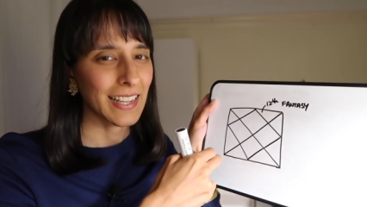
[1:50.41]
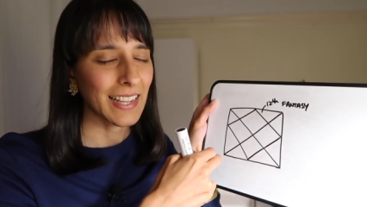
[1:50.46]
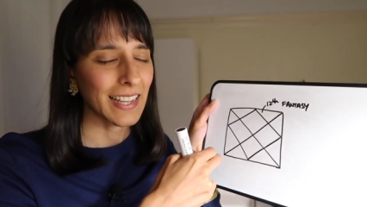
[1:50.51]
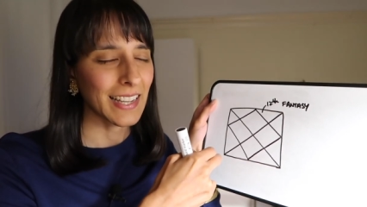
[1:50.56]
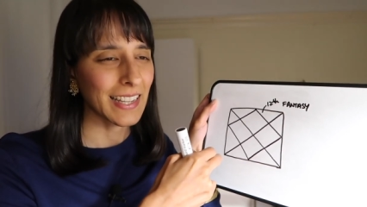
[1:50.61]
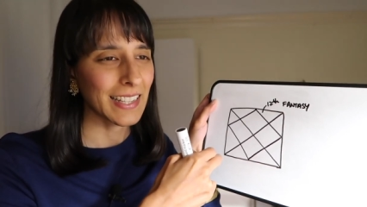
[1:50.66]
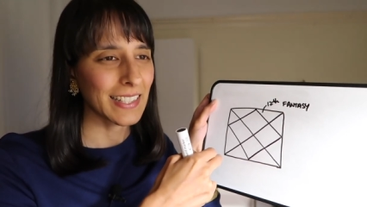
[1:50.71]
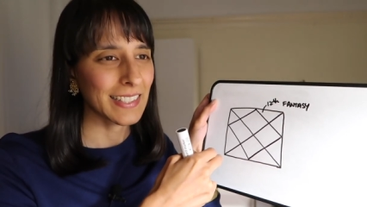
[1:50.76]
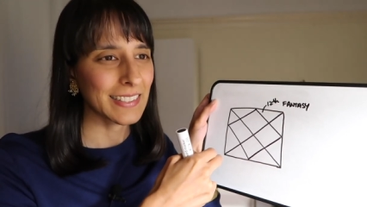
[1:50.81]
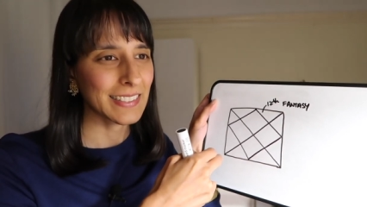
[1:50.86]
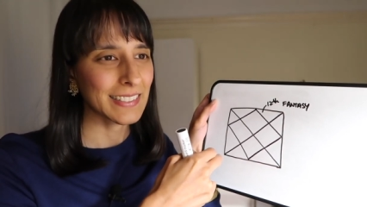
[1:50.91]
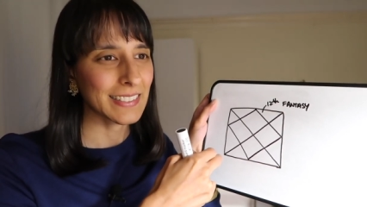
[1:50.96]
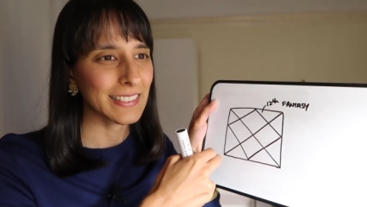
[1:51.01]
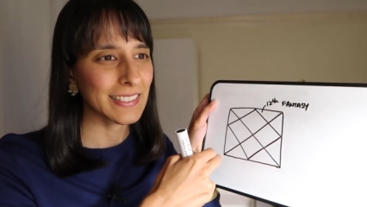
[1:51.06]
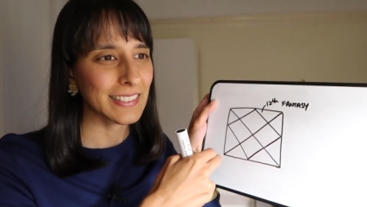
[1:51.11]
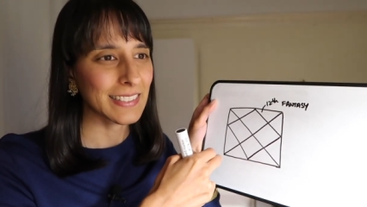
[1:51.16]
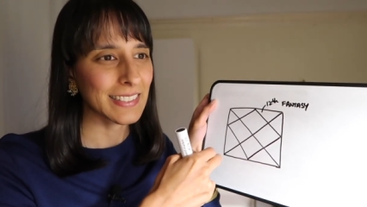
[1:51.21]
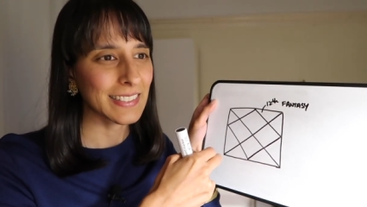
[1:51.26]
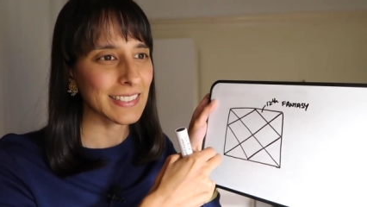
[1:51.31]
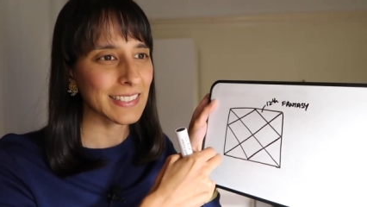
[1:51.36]

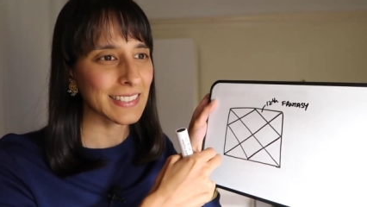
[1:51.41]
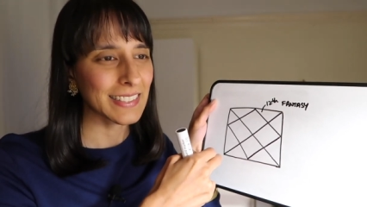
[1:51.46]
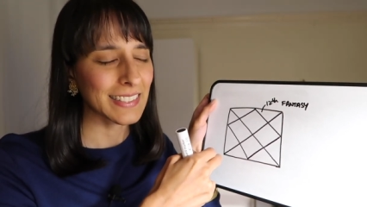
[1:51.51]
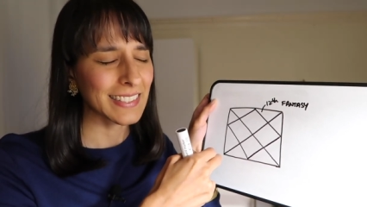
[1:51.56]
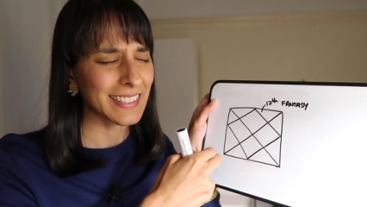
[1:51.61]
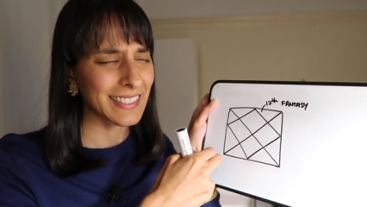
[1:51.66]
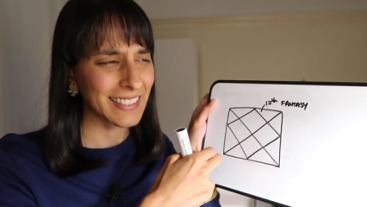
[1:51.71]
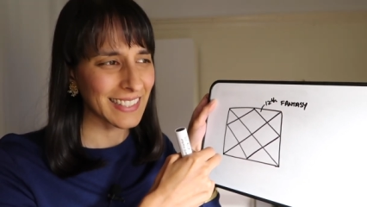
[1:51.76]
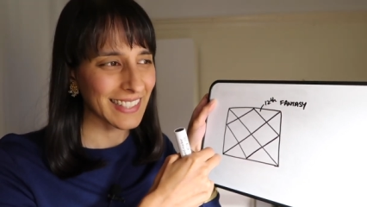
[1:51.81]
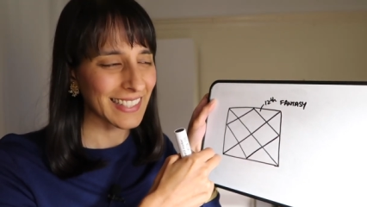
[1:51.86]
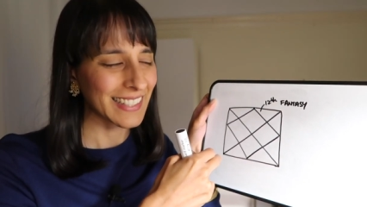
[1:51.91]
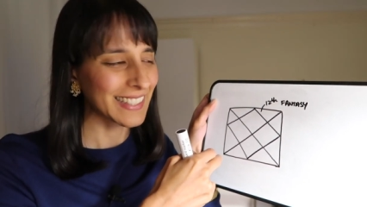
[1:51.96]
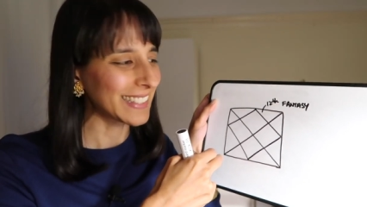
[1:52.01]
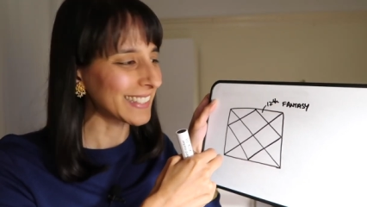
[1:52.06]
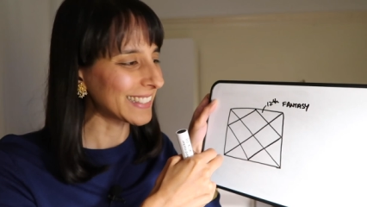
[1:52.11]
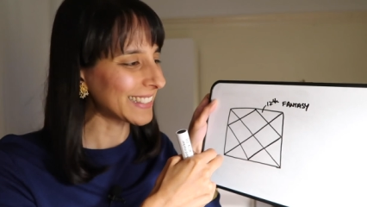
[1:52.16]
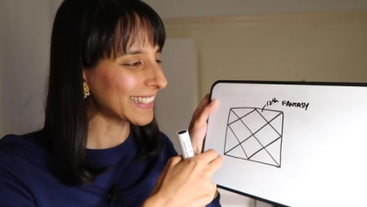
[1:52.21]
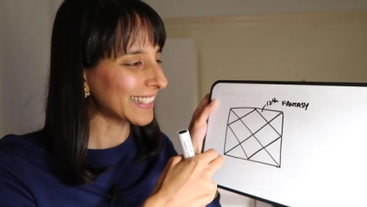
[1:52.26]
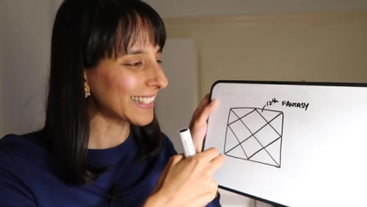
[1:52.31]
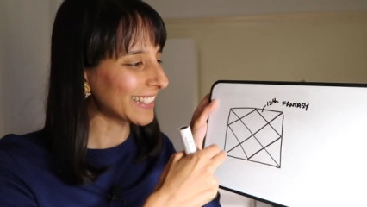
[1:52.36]
And yeah,
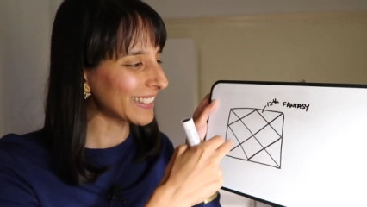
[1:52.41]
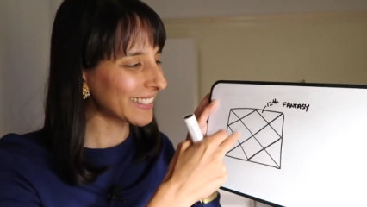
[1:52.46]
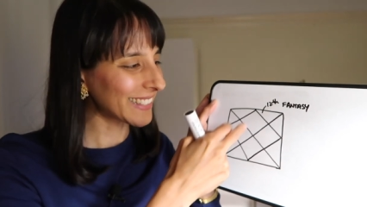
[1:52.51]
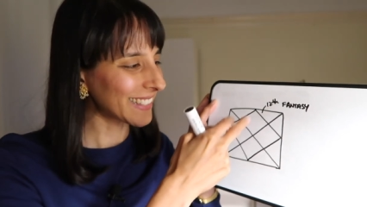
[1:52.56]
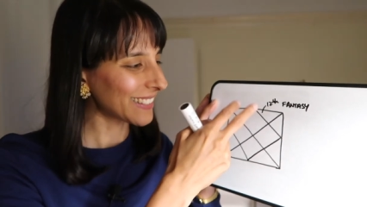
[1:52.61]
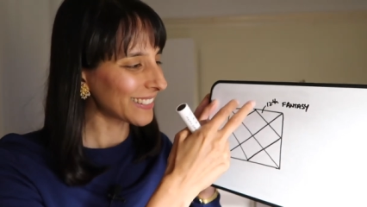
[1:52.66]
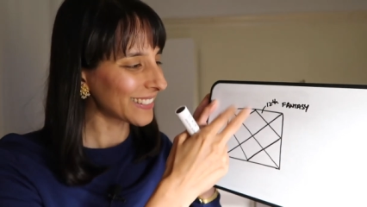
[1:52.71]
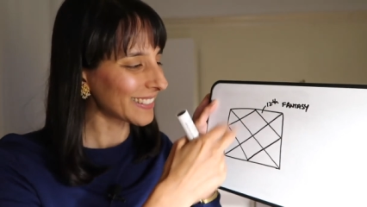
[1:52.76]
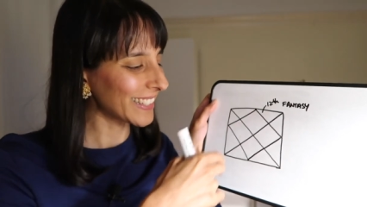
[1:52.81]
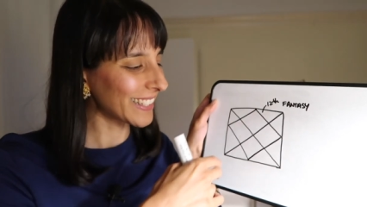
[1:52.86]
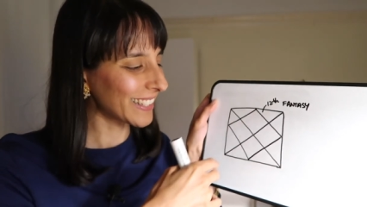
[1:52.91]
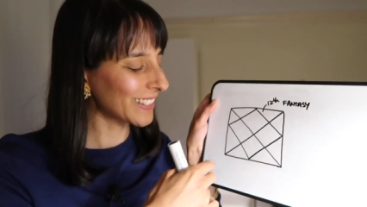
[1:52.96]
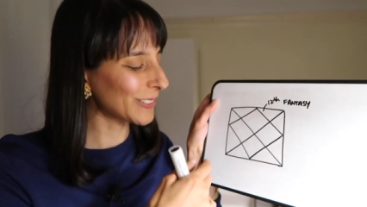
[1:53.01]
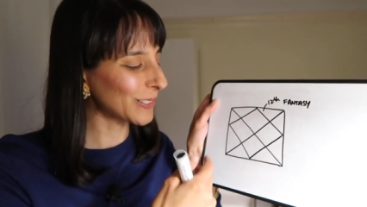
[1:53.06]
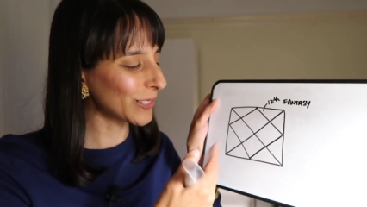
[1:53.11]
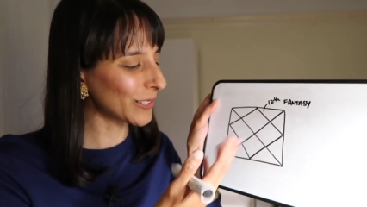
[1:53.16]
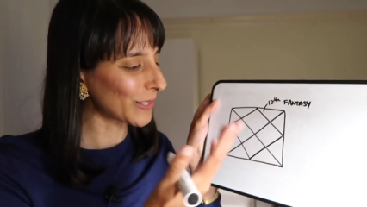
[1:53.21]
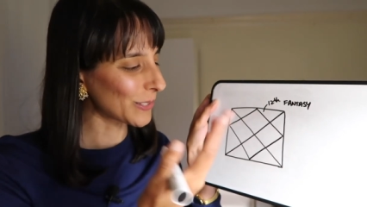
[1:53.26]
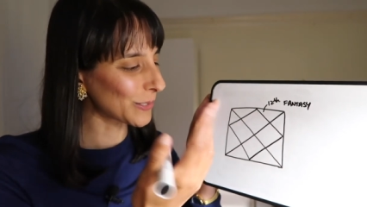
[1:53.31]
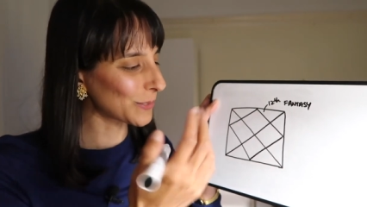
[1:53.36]
uh, I'll link
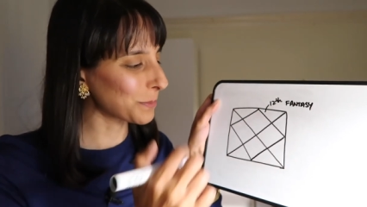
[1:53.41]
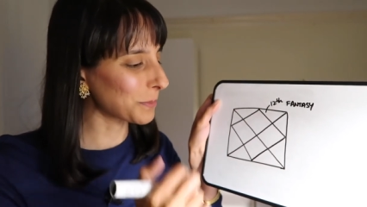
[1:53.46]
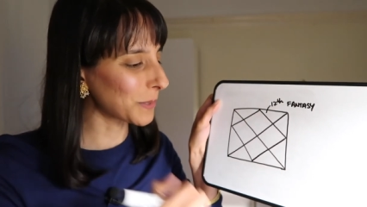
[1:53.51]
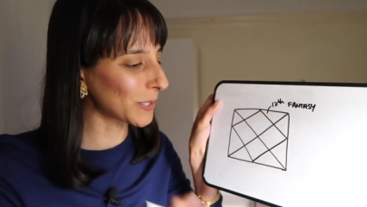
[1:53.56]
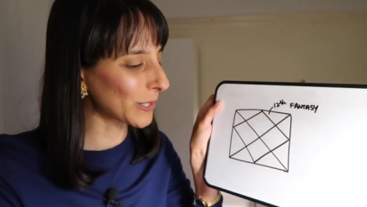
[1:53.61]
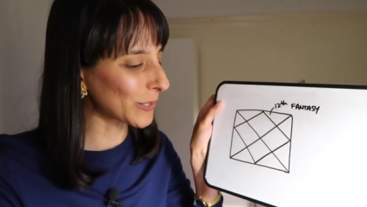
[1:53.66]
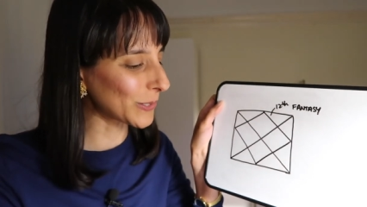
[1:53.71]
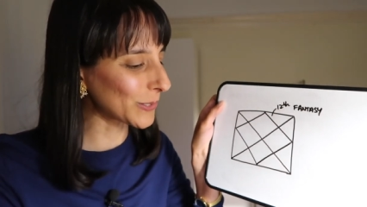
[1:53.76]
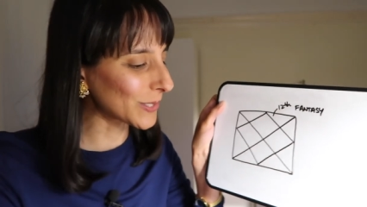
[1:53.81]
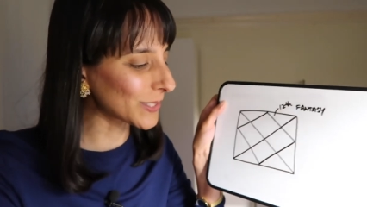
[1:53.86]
all of those below.